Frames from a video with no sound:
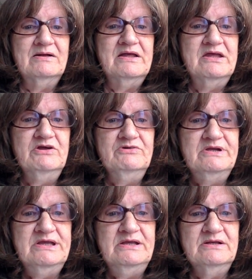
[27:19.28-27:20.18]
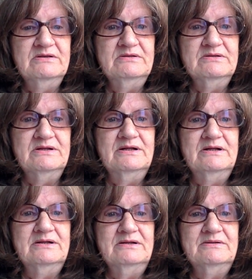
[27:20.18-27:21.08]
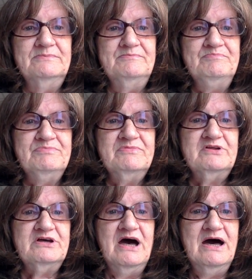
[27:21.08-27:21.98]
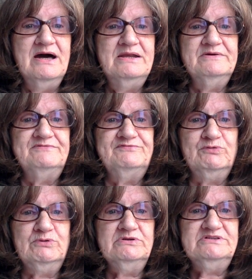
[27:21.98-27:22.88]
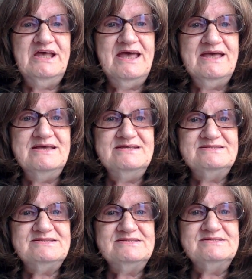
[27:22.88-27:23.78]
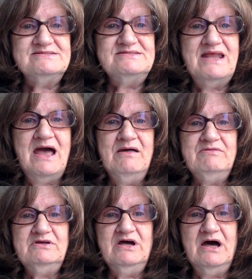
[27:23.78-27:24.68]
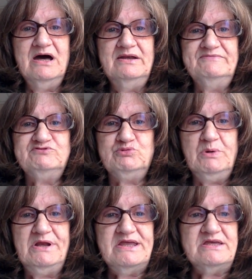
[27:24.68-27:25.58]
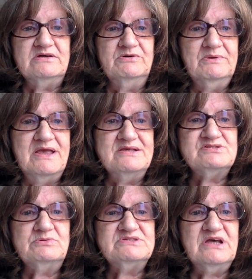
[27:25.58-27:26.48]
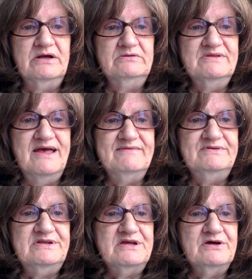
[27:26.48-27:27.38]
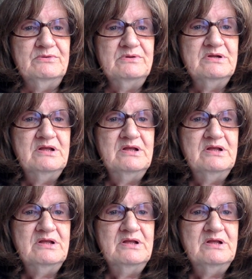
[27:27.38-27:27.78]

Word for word: hearing um, the God of four days is now the God of 20. Okay, so it's under that video.